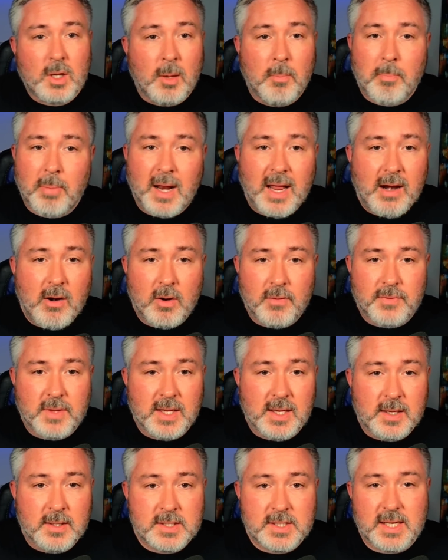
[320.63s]
Player of
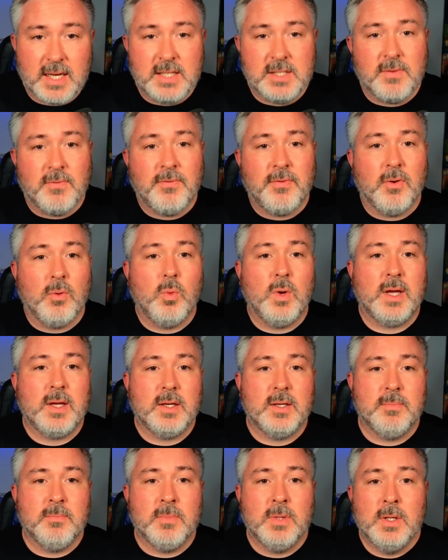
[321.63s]
the season for
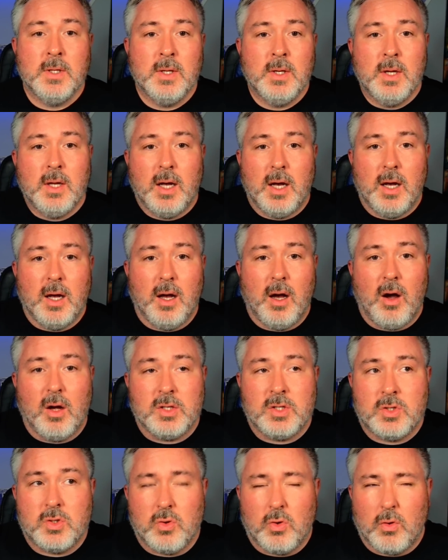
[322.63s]
Wickham. I
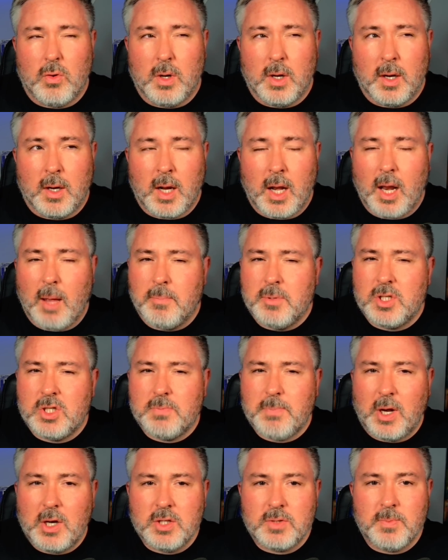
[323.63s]
saw a club
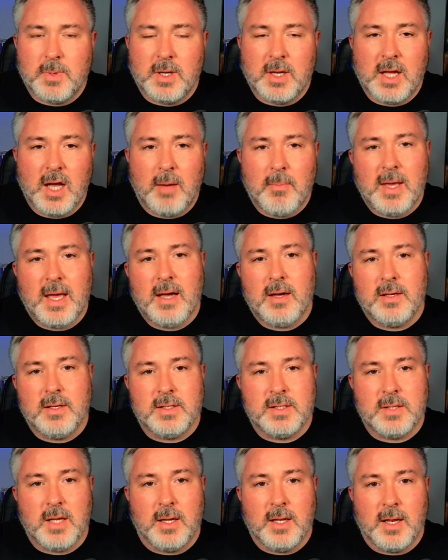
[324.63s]
spokesman come out
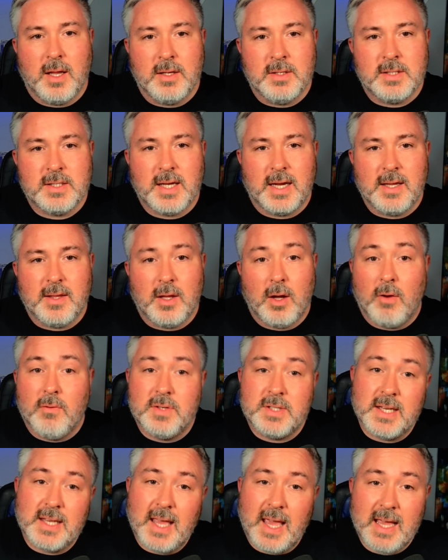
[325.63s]
and say that
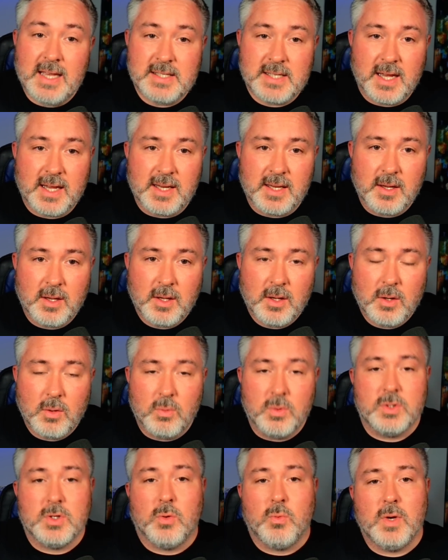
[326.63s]
obviously Eze
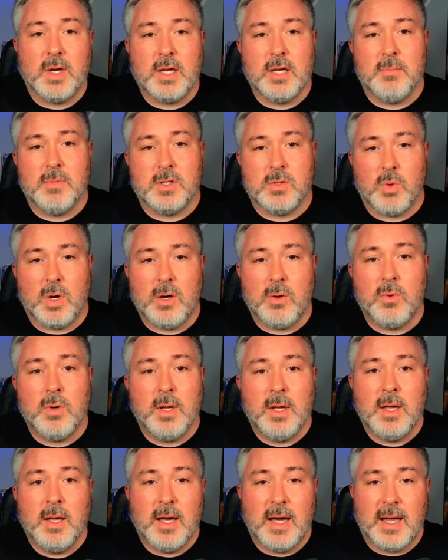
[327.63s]
was at Wickham as well,
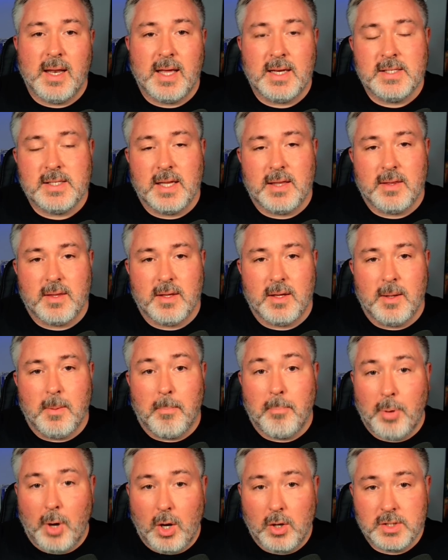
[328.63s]
and they said
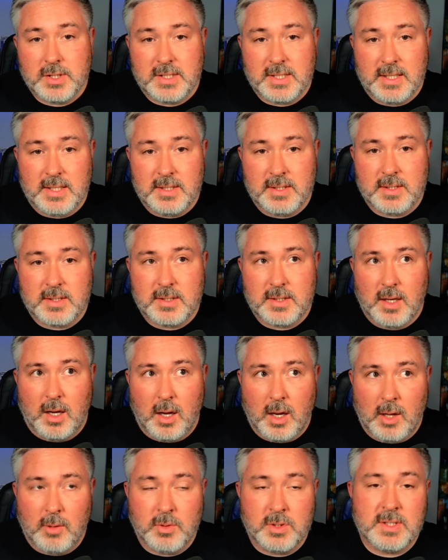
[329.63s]
that Potts'
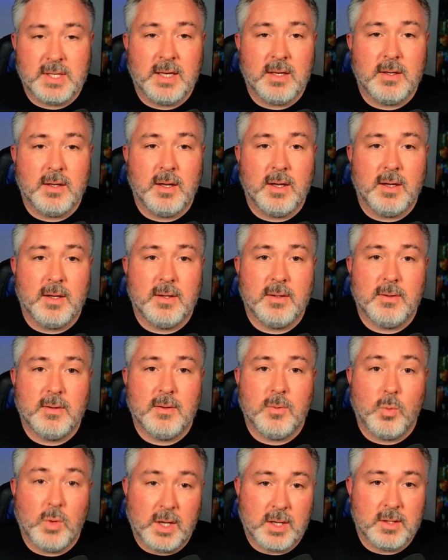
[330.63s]
loan stint at
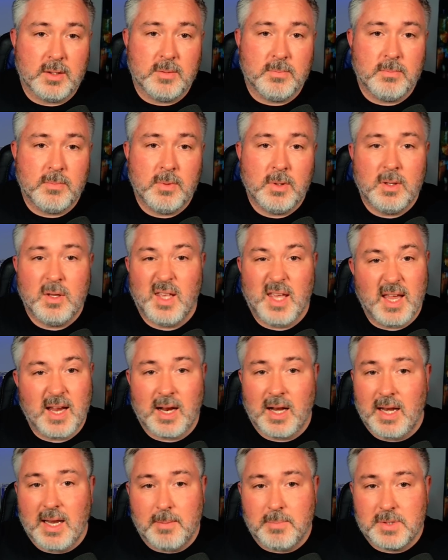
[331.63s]
Wickham
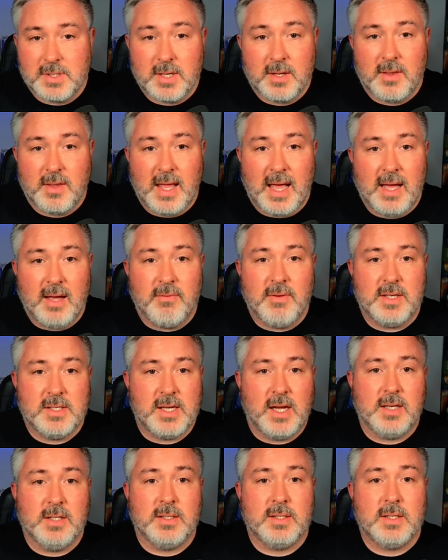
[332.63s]
eclipsed that of
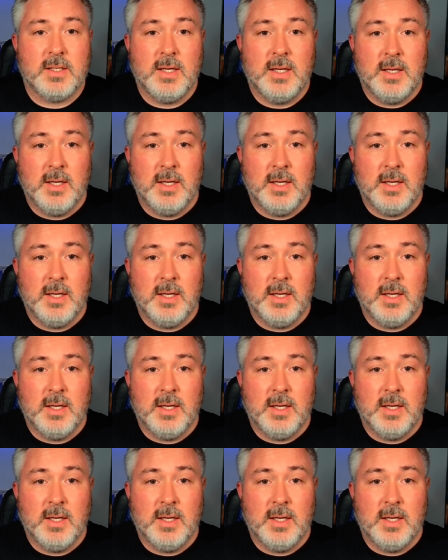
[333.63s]
Eze's.